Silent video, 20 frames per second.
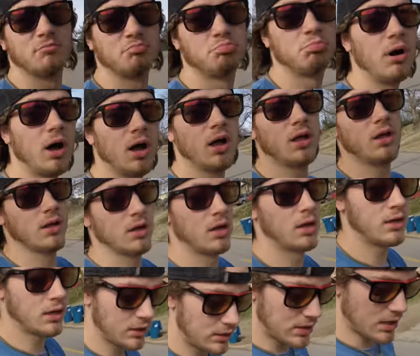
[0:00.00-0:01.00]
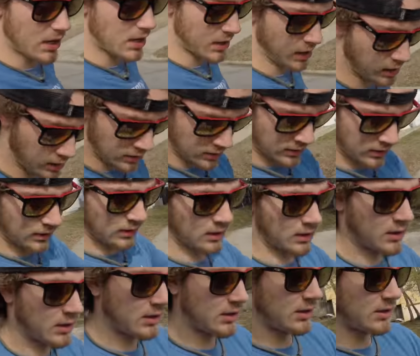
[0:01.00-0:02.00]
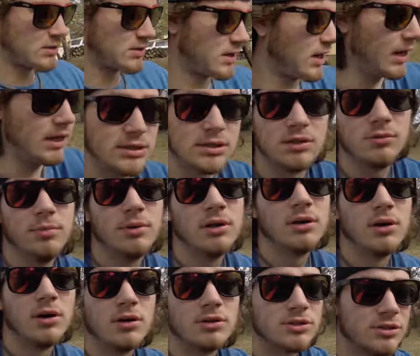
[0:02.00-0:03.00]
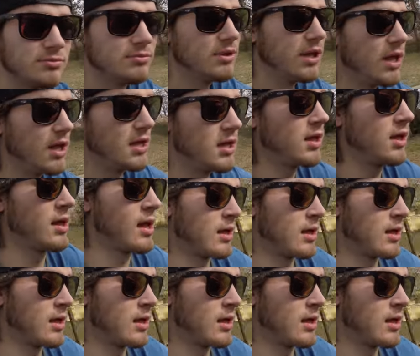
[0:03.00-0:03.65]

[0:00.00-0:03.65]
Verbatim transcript: But yeah, today it's gonna be an awesome day.